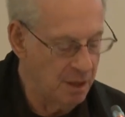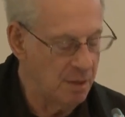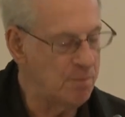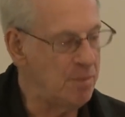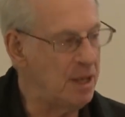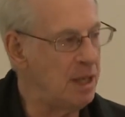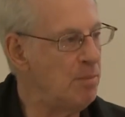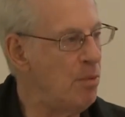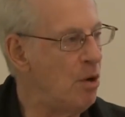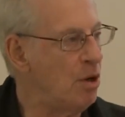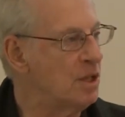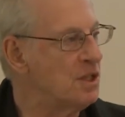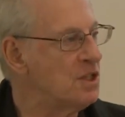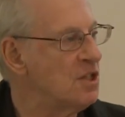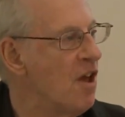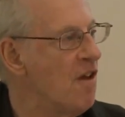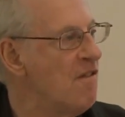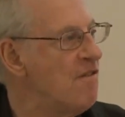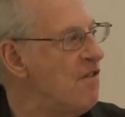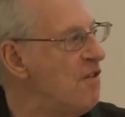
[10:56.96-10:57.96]
Big
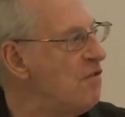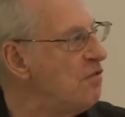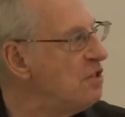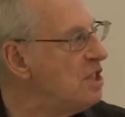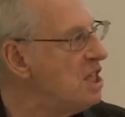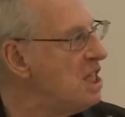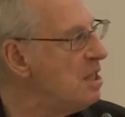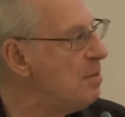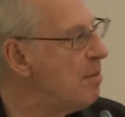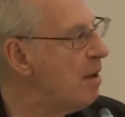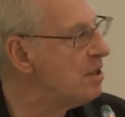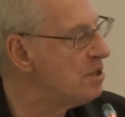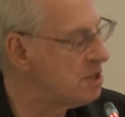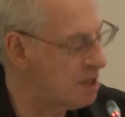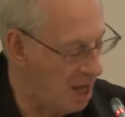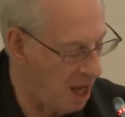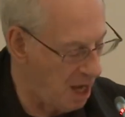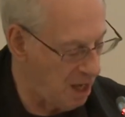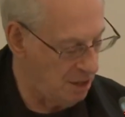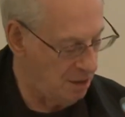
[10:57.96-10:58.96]
books, 15 months
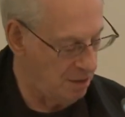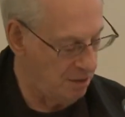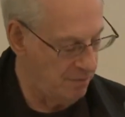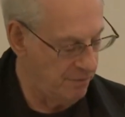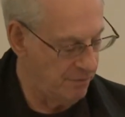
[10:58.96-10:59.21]
gained.